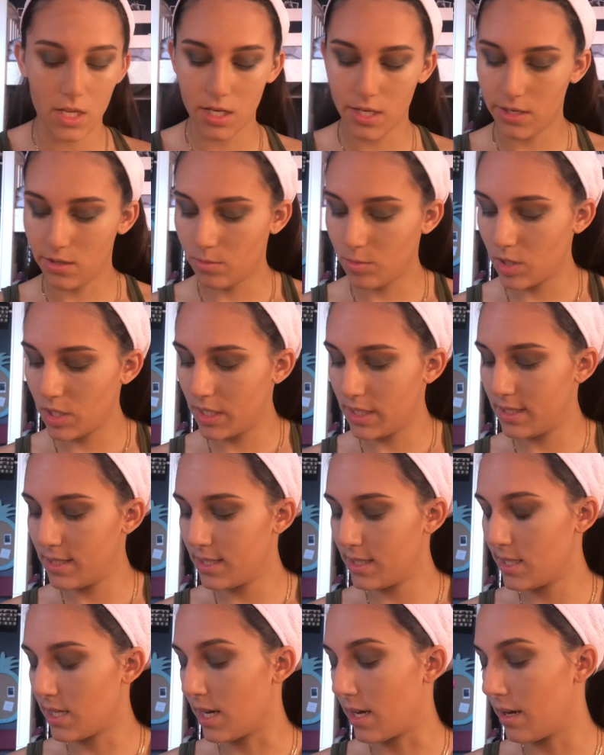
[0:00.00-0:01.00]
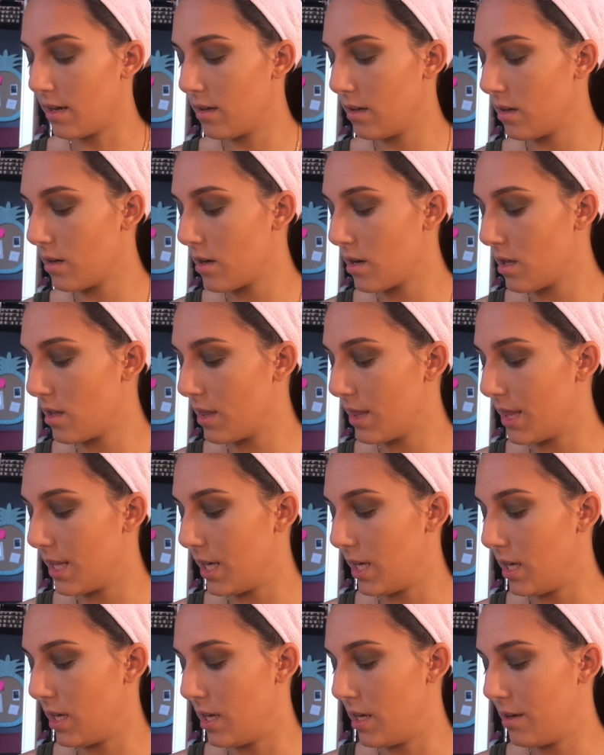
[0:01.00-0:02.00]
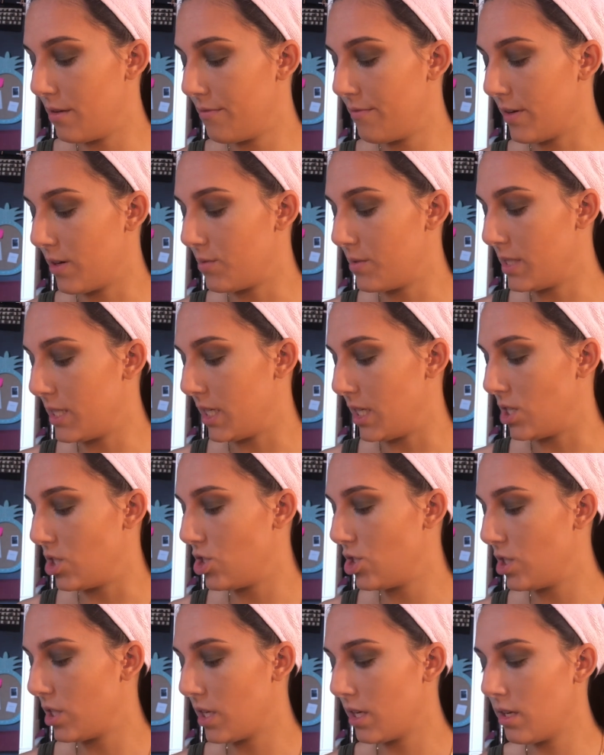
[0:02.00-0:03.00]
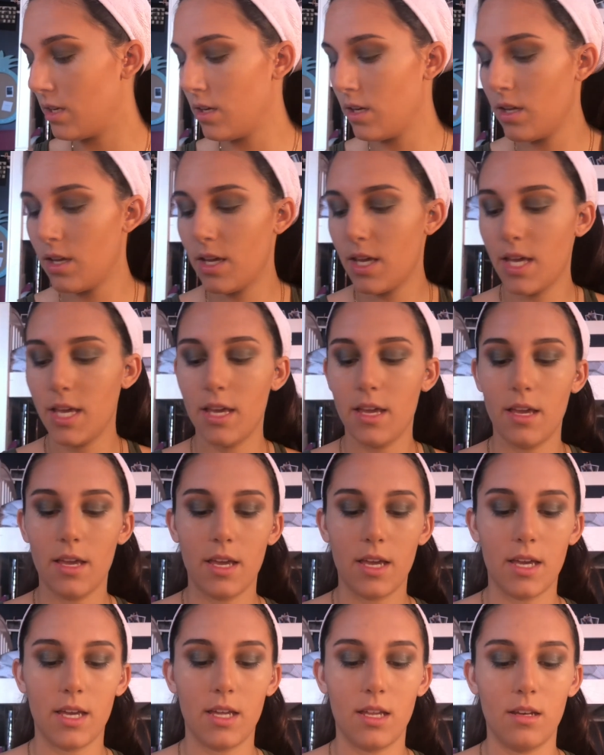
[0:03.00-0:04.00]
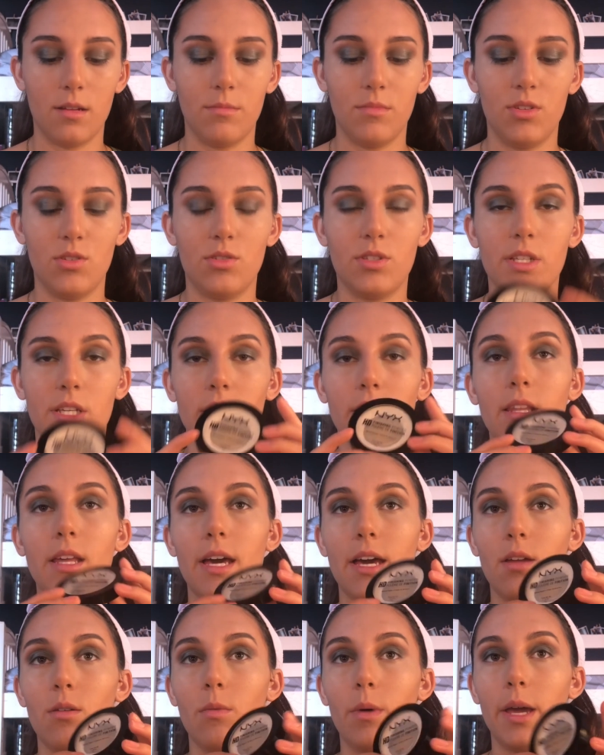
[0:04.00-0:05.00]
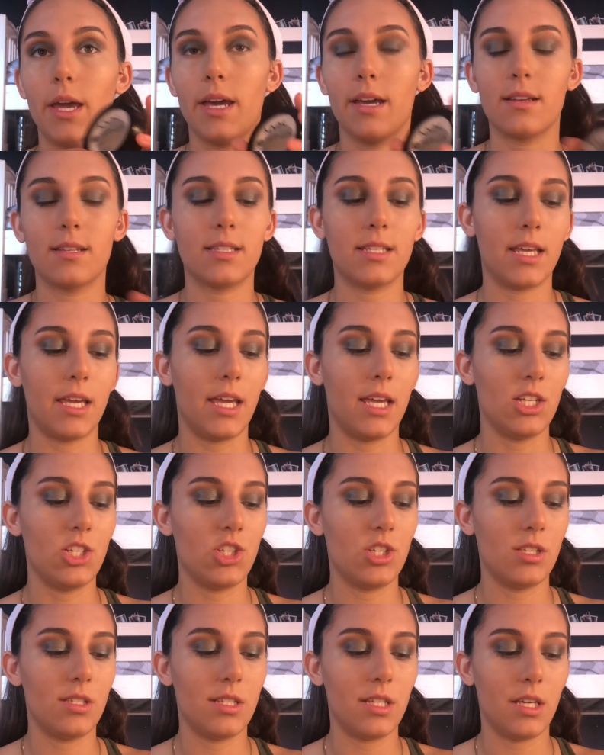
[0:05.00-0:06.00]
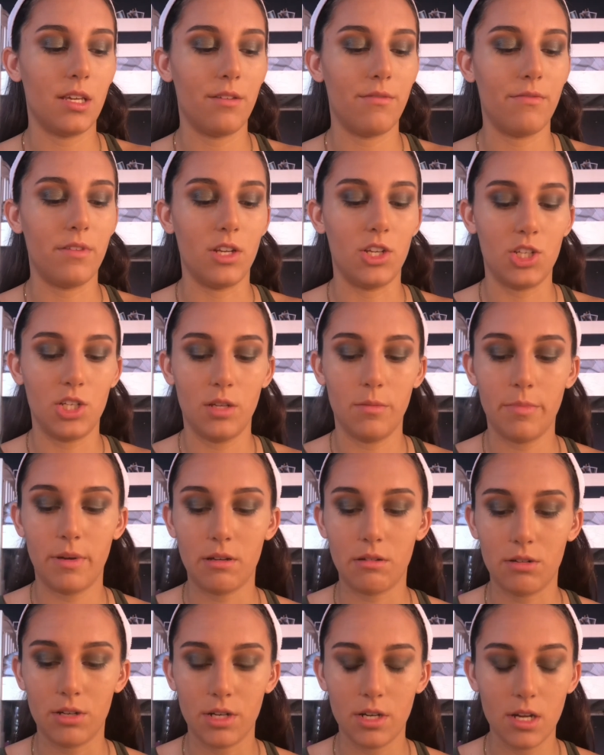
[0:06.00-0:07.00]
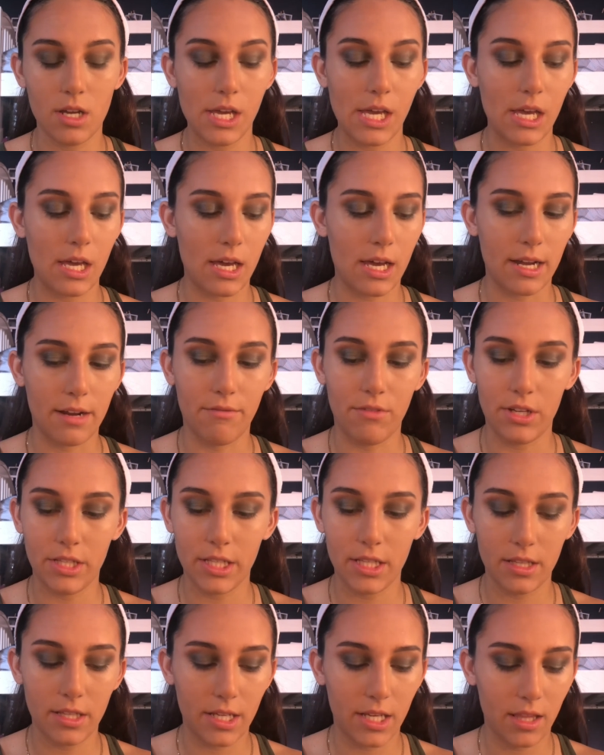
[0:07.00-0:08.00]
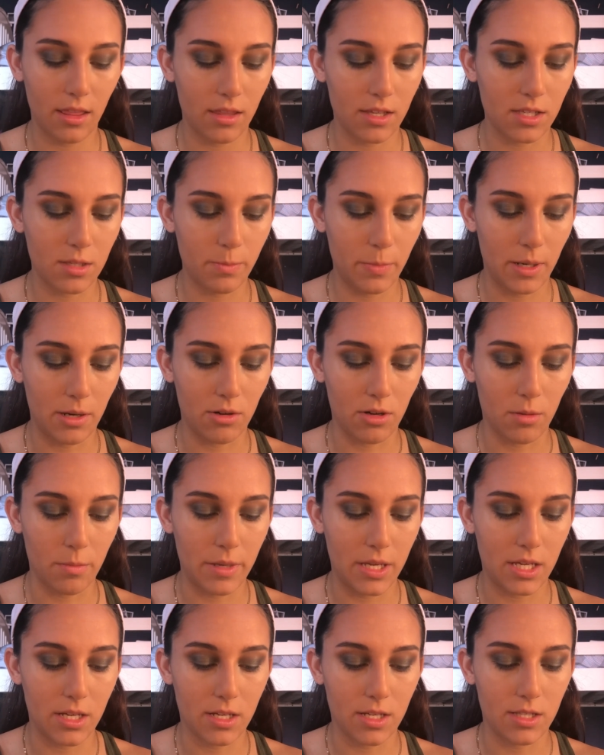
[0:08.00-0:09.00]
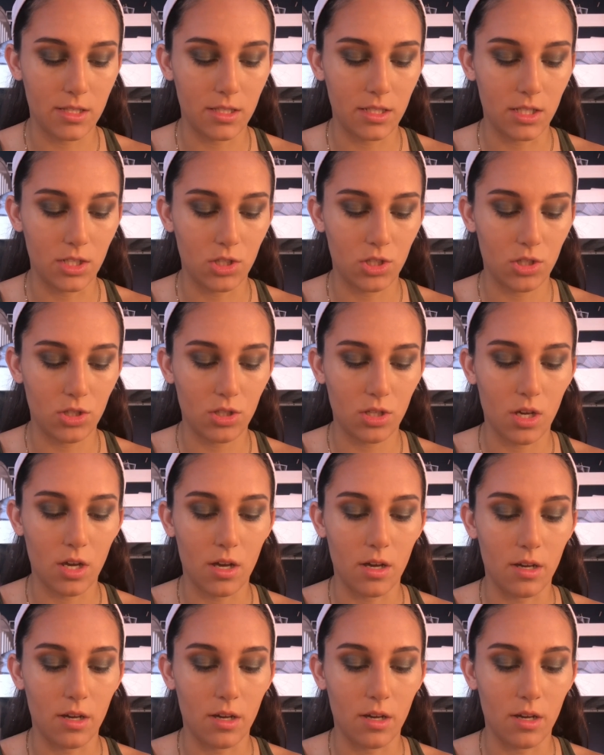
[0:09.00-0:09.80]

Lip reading: Now I'm gonna set the foundation, and I'm using the NYX HD Finishing Powder. I really like this powder because it's